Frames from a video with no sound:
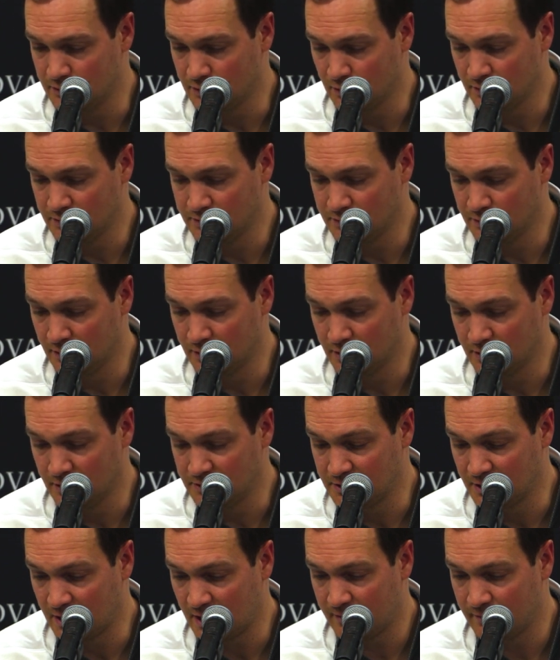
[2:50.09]
Jordan's doing a good
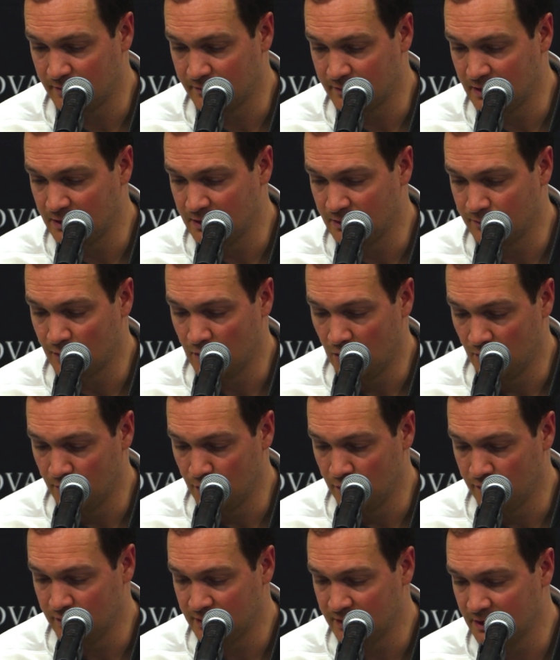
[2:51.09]
job of getting the ball
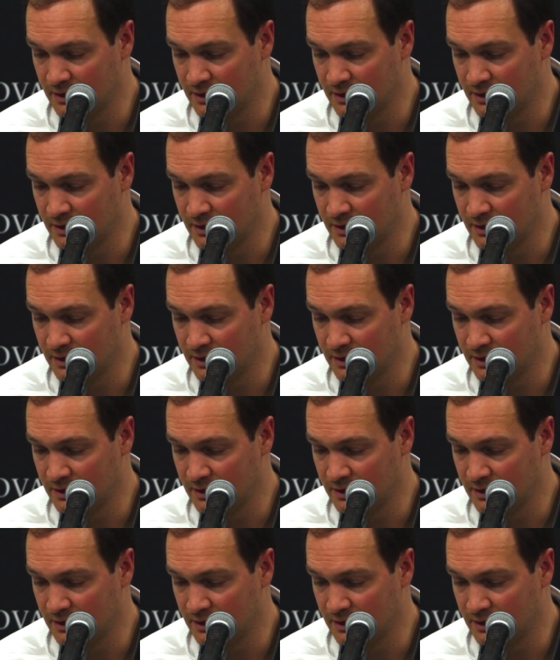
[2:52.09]
moving,